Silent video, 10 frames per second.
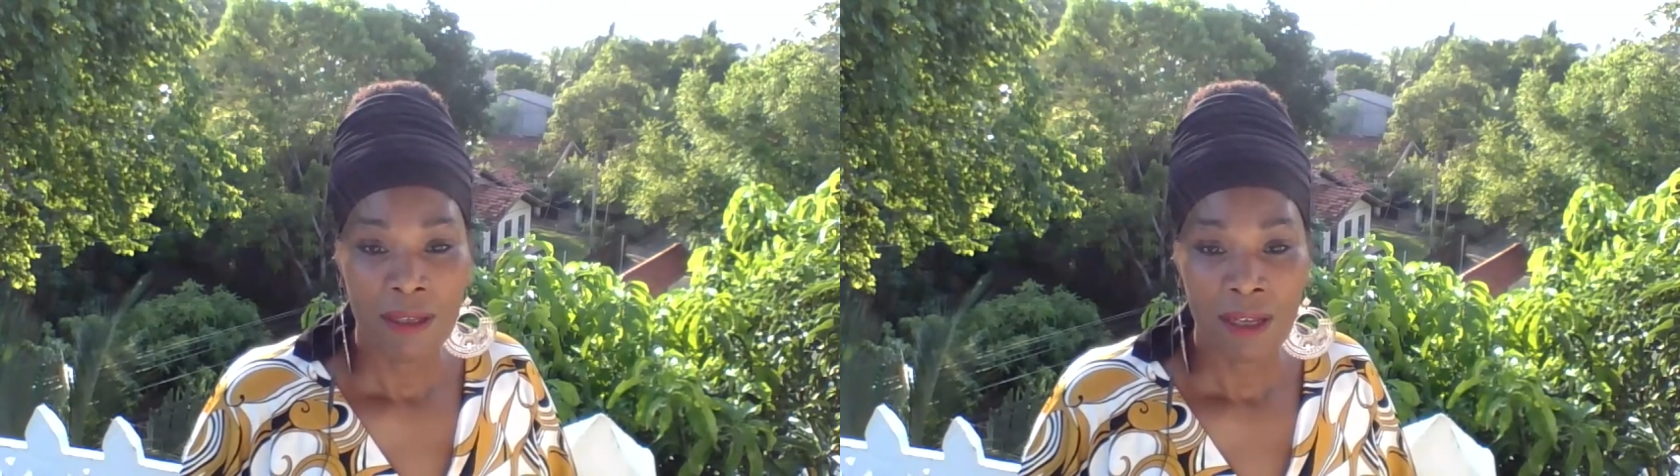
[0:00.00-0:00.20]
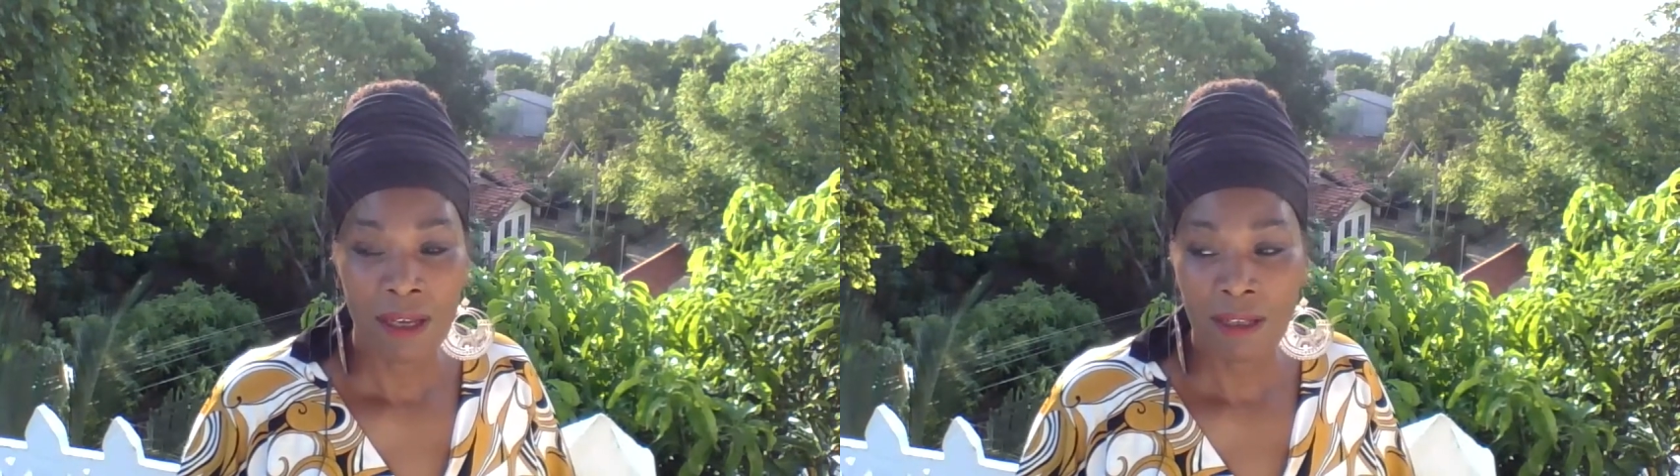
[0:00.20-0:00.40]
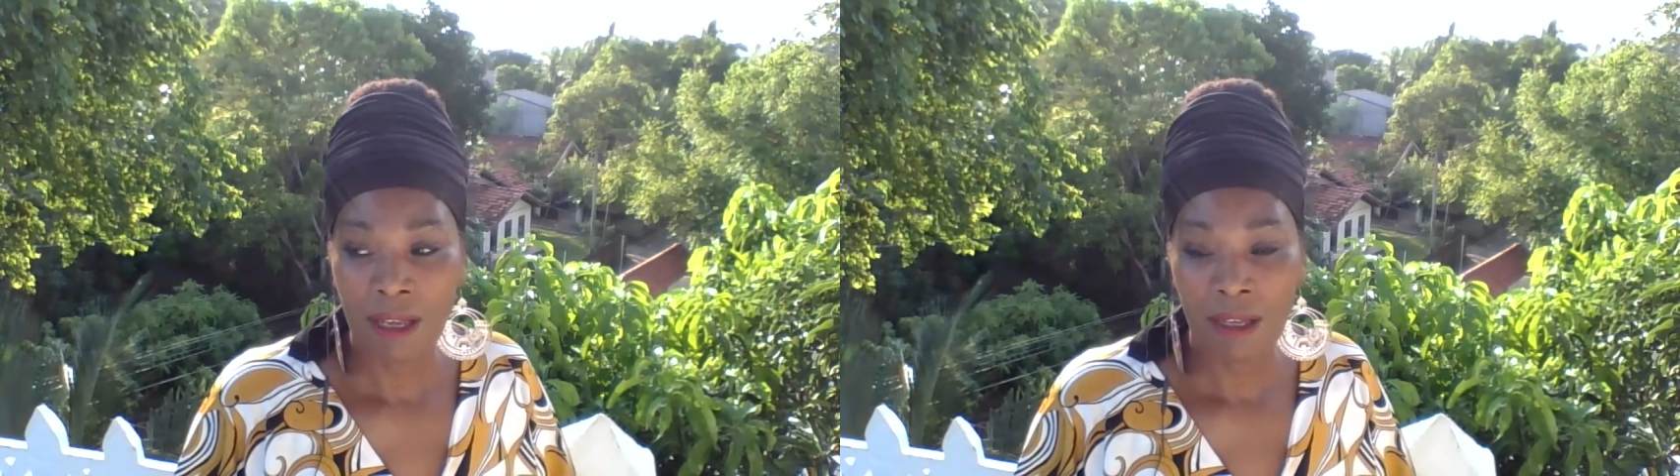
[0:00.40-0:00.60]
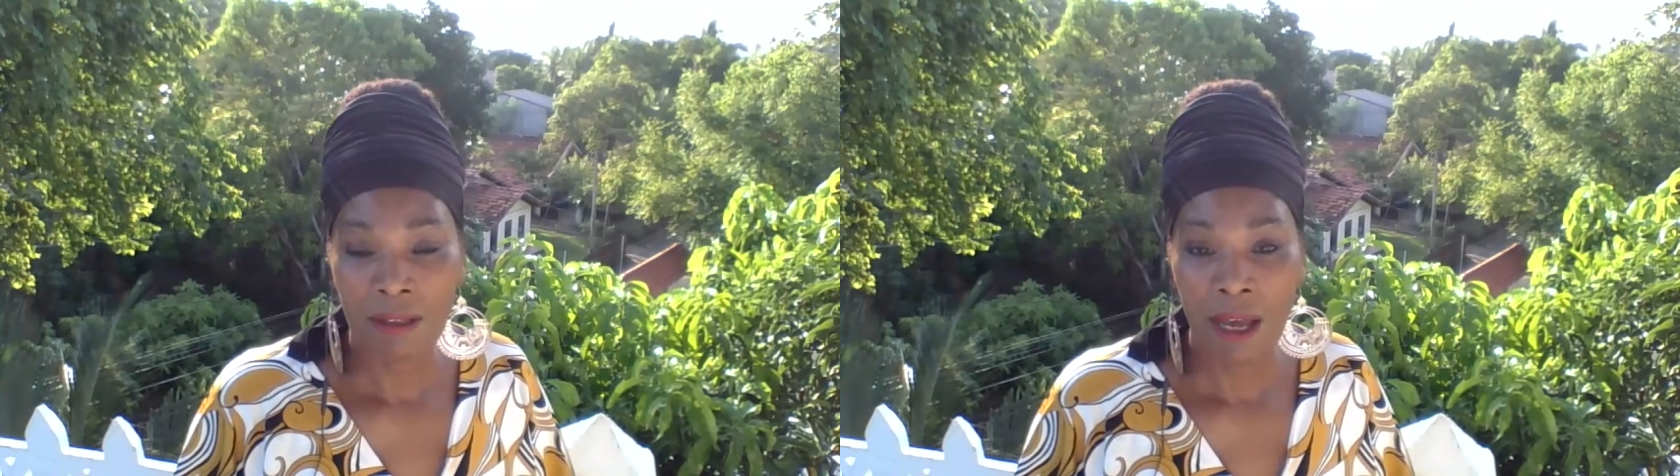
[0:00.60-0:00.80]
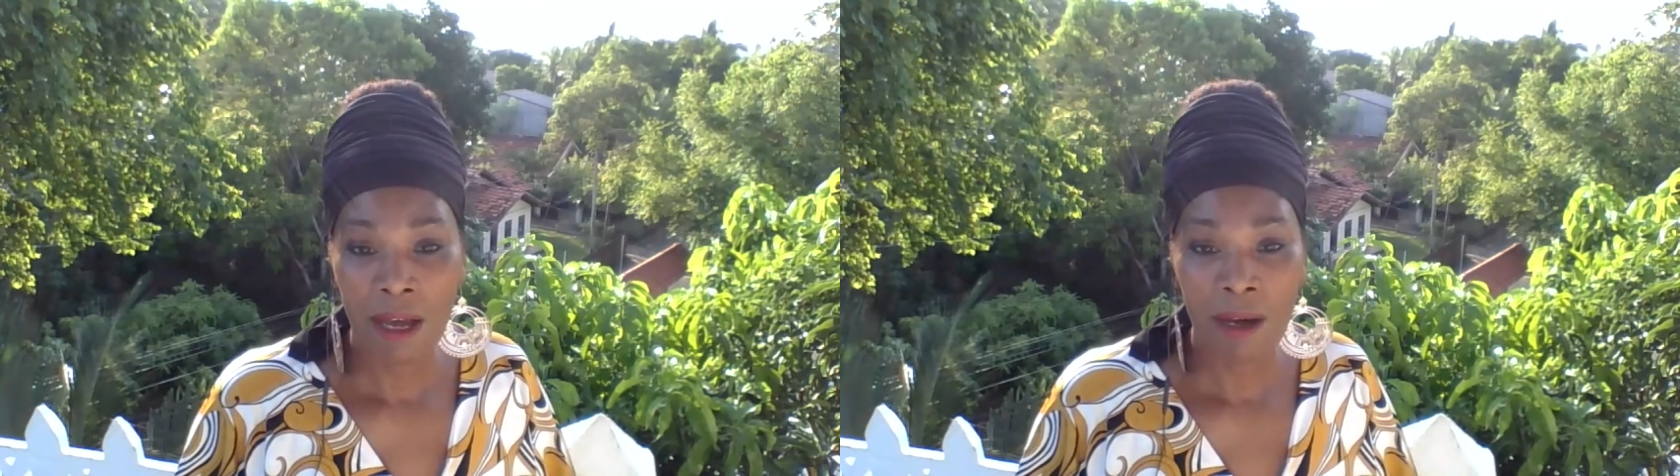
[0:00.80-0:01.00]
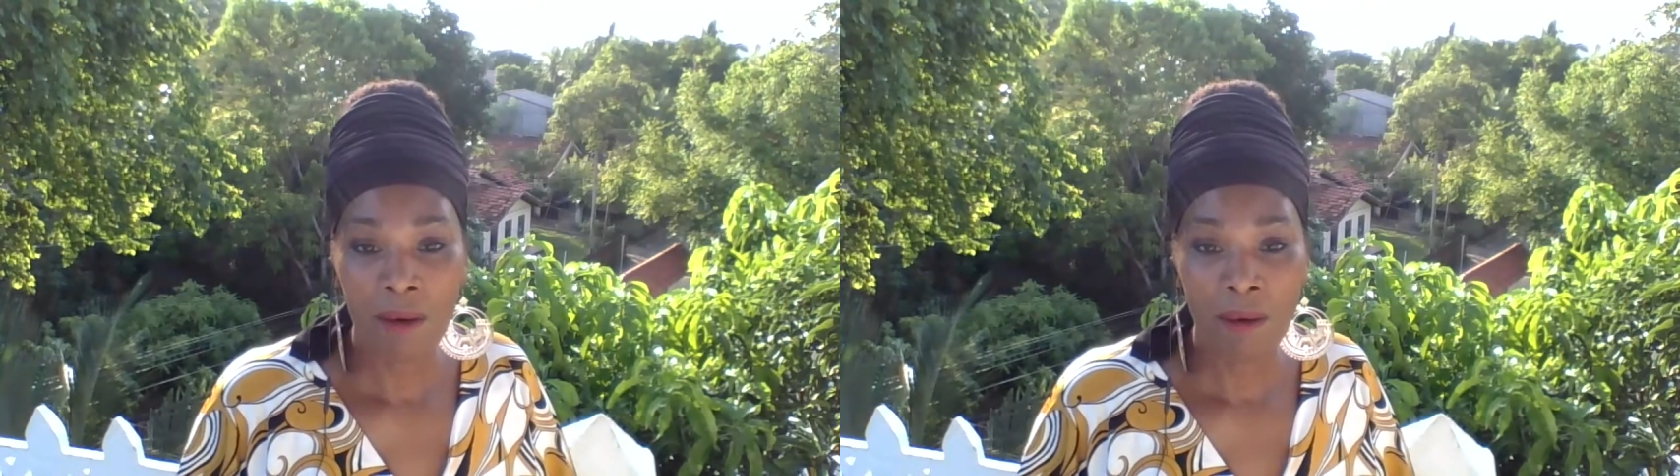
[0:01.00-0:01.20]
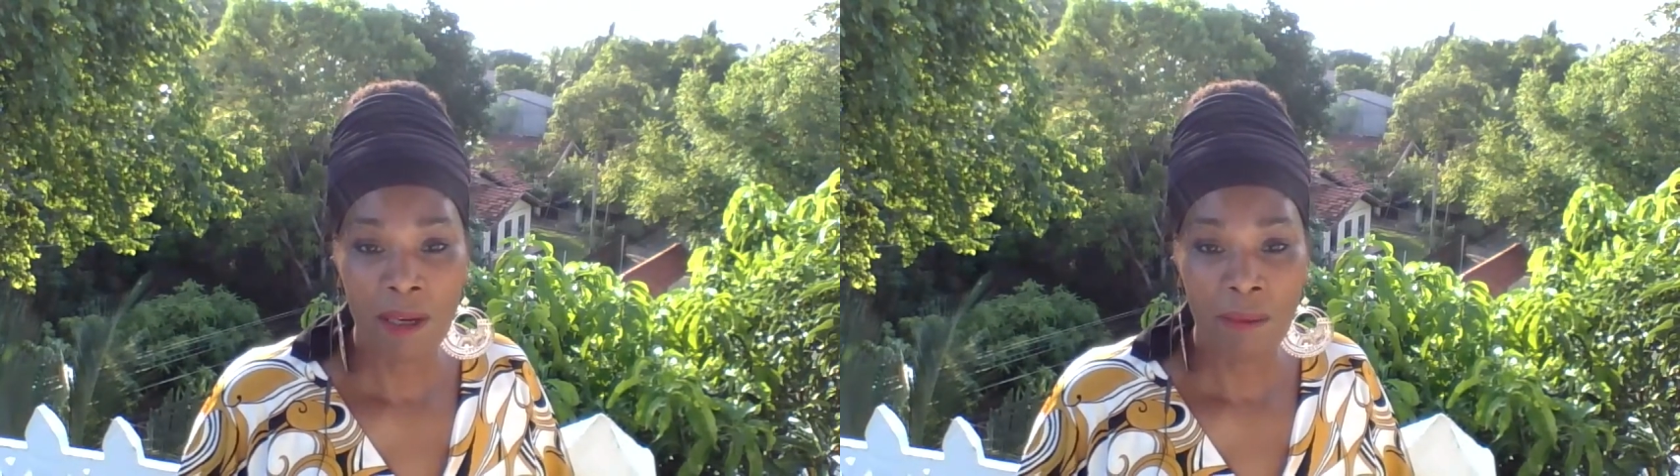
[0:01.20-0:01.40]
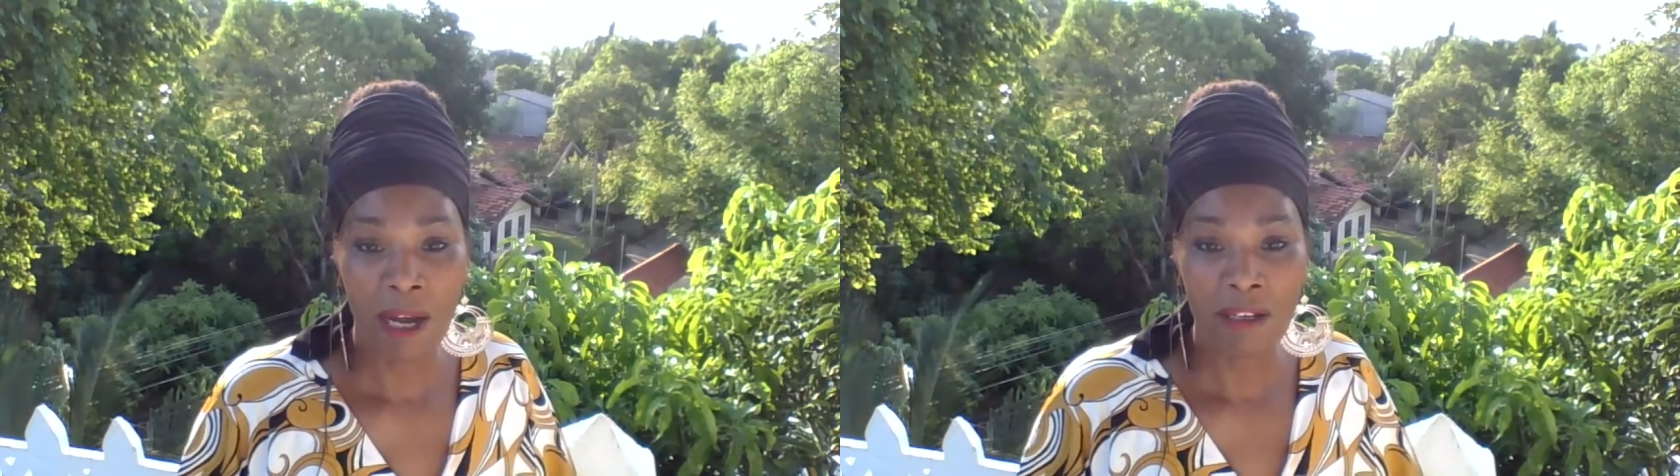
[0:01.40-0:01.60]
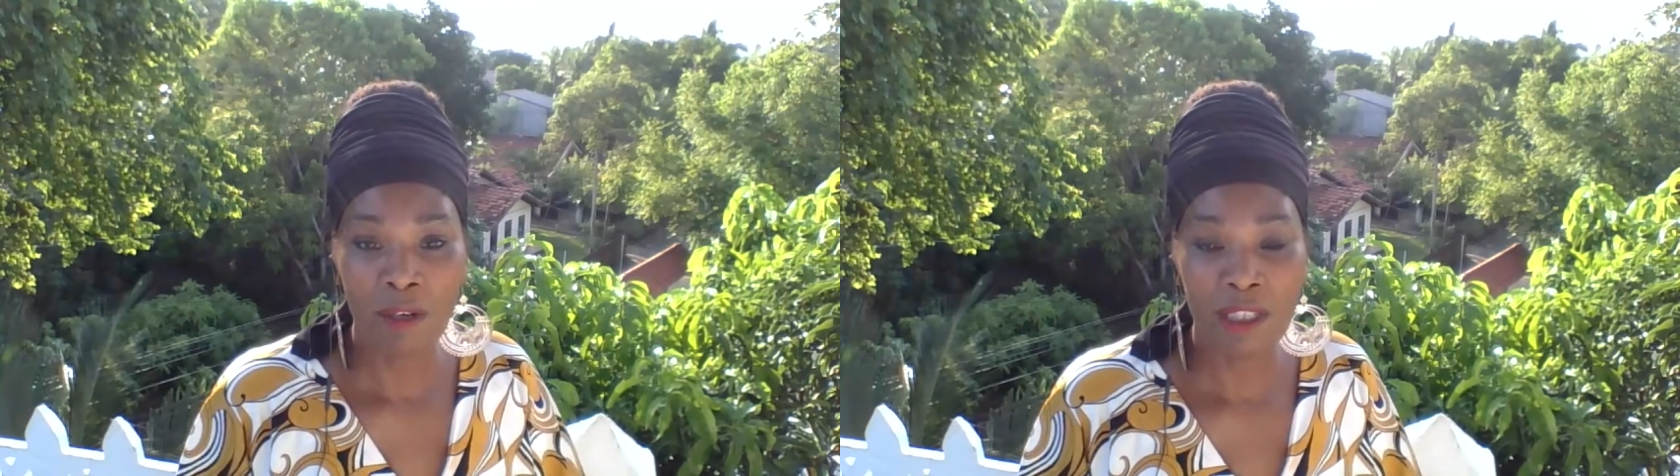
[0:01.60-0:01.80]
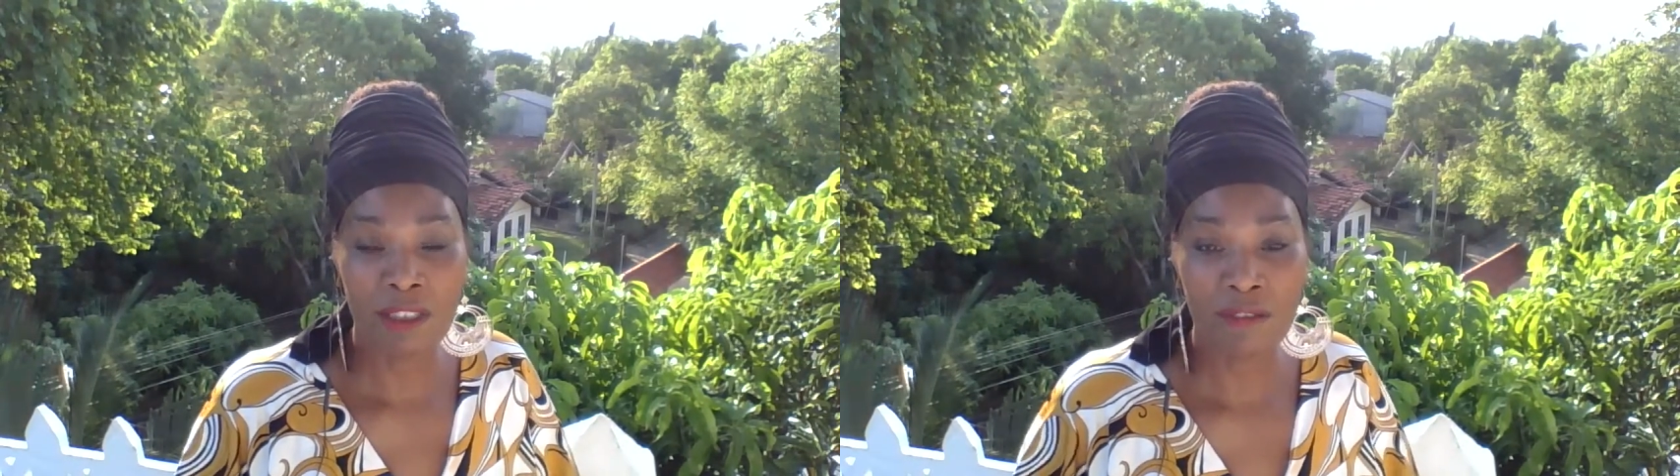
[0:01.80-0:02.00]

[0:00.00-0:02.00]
And, and how am I going